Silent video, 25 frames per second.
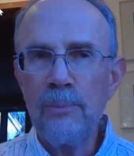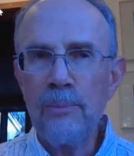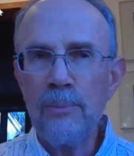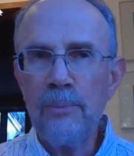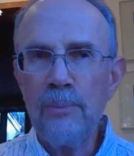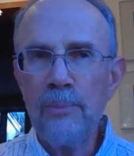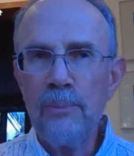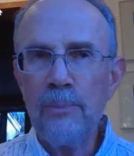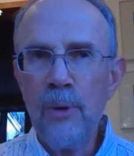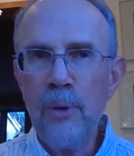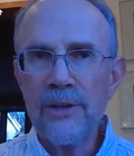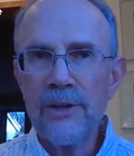
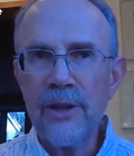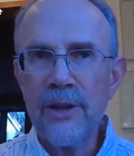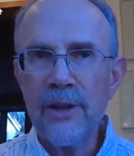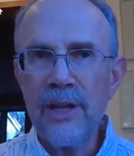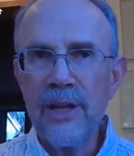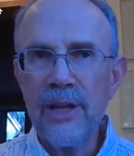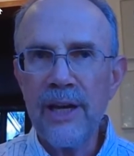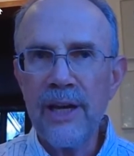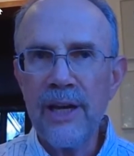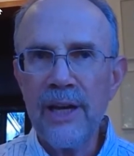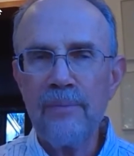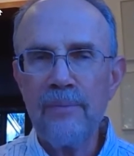Now, I do
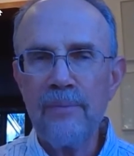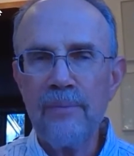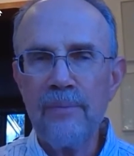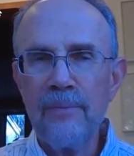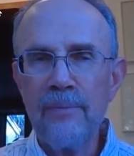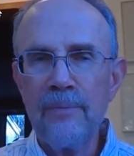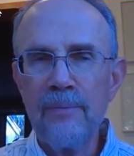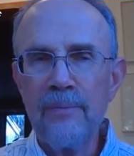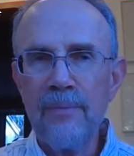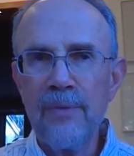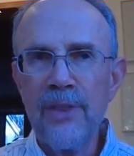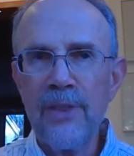want to make the
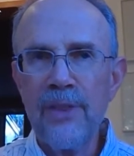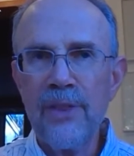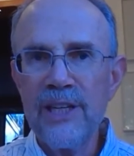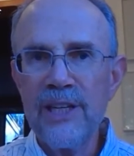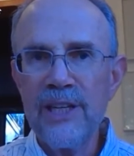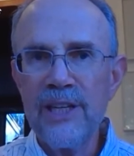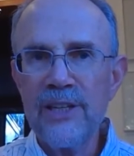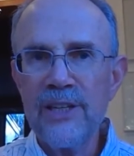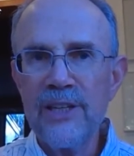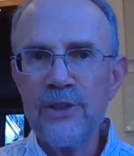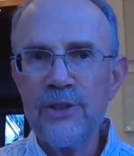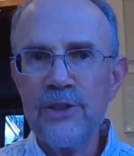
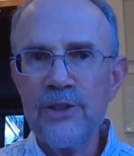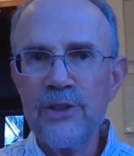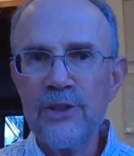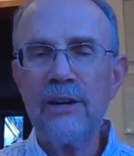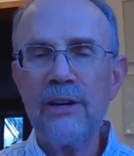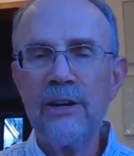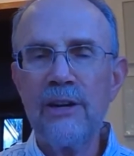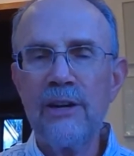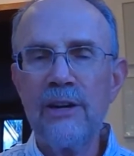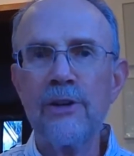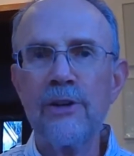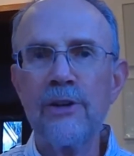point that
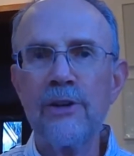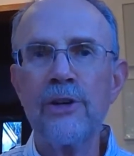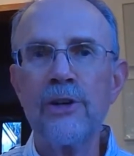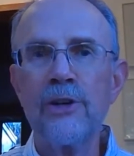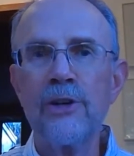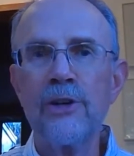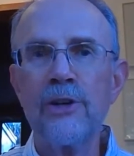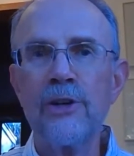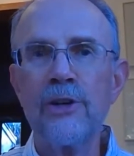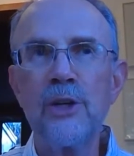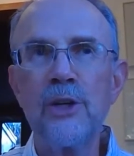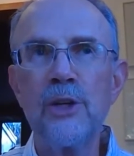there
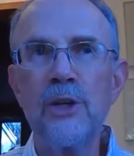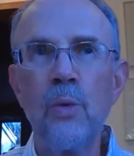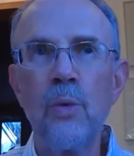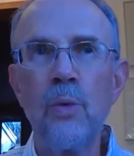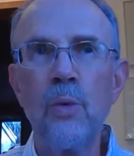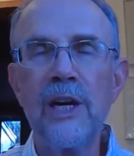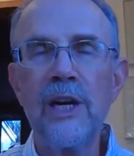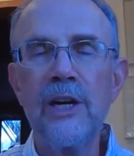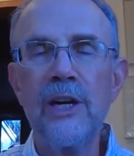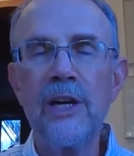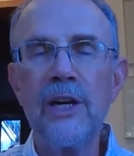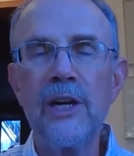is a
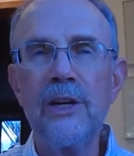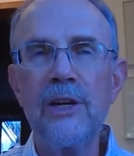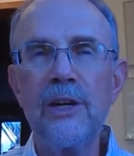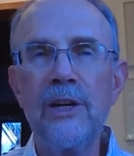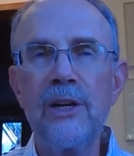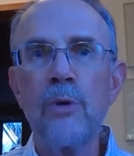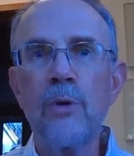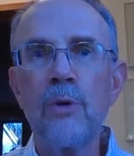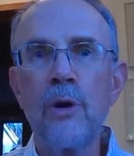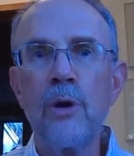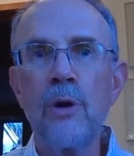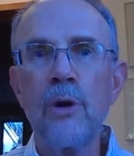
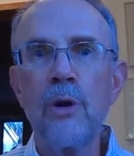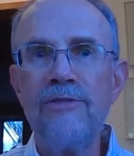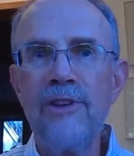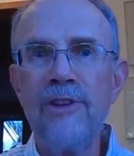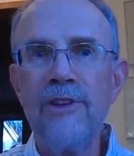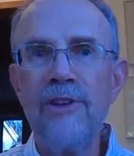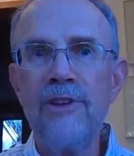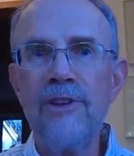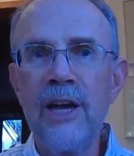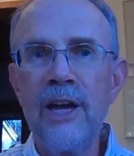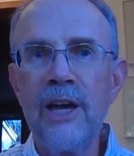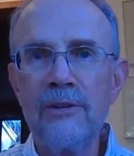difference
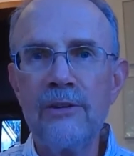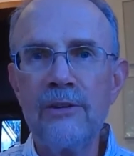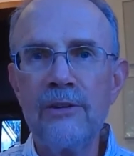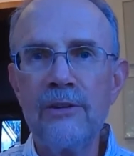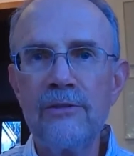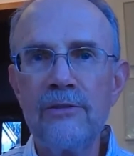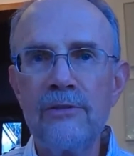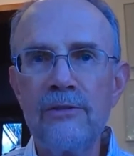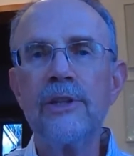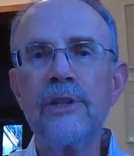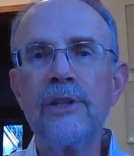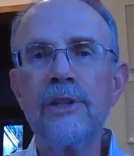between
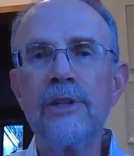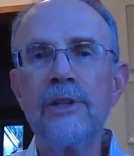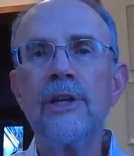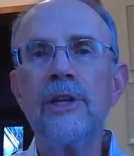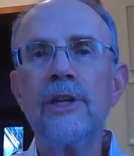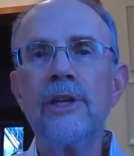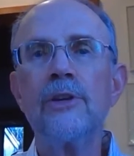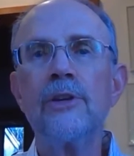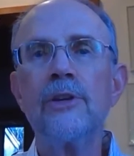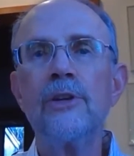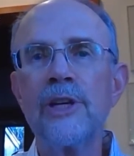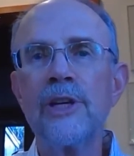
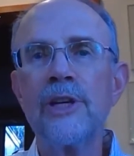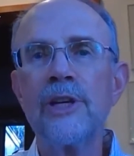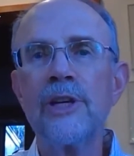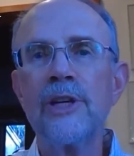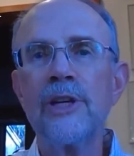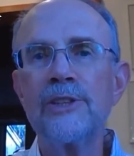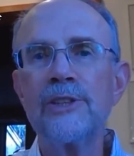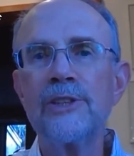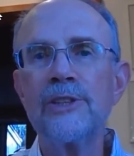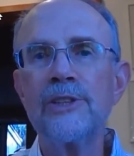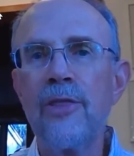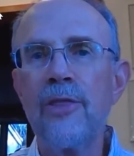
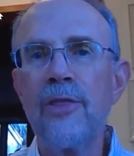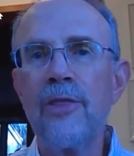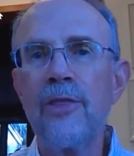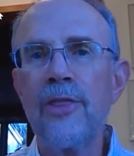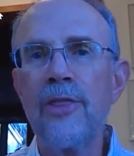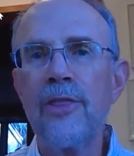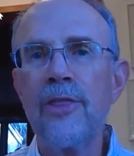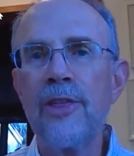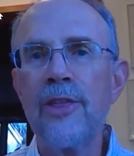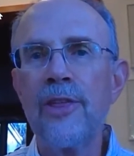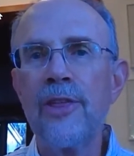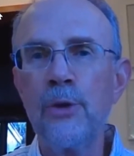preventative
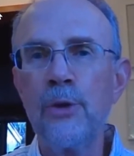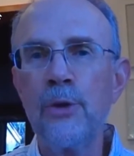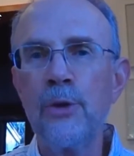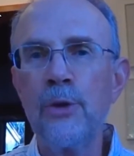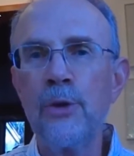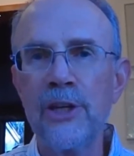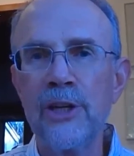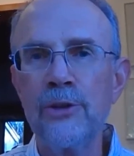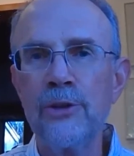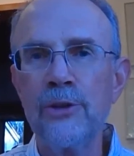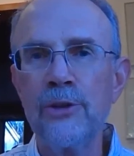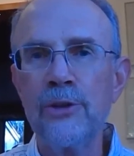
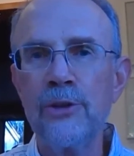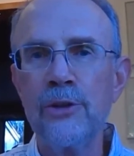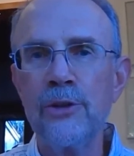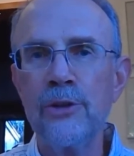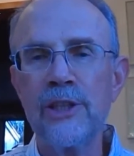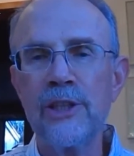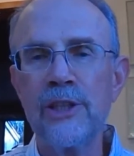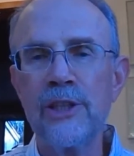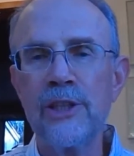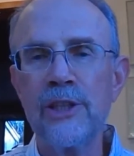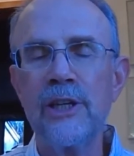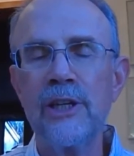nutrition and
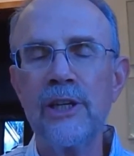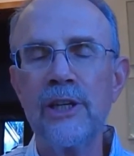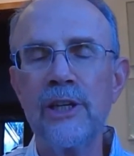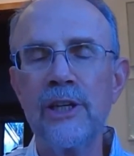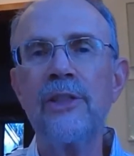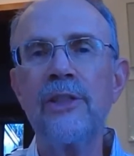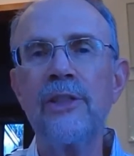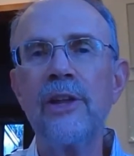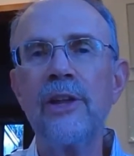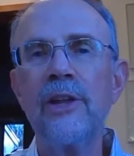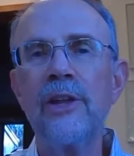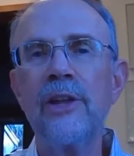
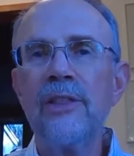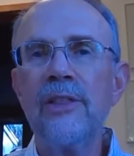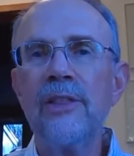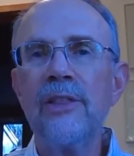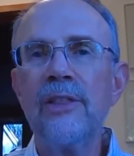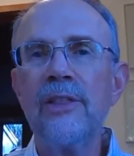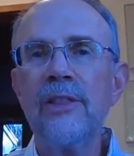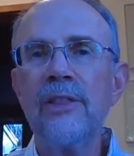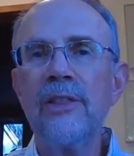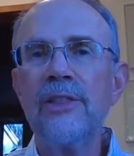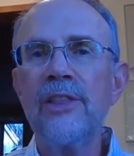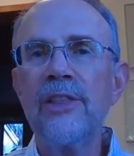therapeutic
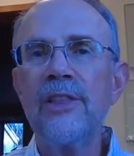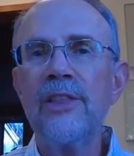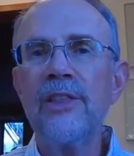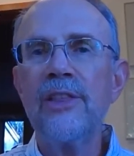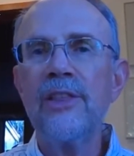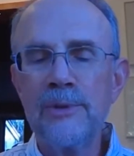nutrition.